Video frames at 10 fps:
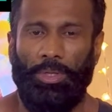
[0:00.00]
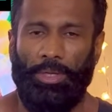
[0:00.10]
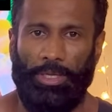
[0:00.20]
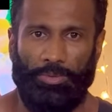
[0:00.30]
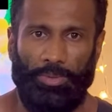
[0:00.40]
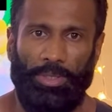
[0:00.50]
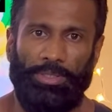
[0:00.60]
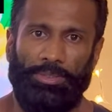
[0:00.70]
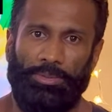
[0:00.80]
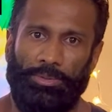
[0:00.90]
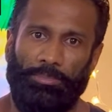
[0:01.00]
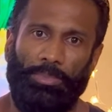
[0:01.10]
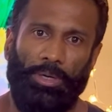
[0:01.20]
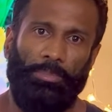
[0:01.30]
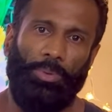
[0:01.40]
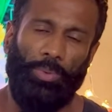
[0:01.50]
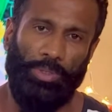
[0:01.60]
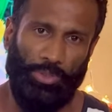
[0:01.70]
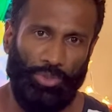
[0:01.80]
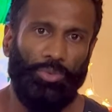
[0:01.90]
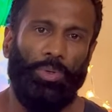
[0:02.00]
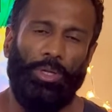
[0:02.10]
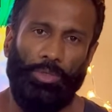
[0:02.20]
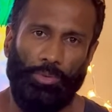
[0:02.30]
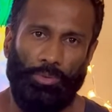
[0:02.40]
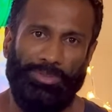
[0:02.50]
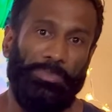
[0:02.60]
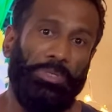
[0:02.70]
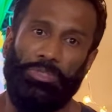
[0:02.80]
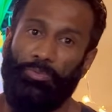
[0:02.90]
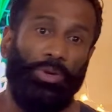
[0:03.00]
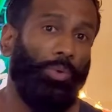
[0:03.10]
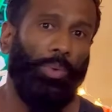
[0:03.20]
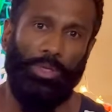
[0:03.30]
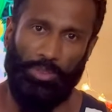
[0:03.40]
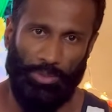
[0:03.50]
as well as barbell variation you can do. Means free weight.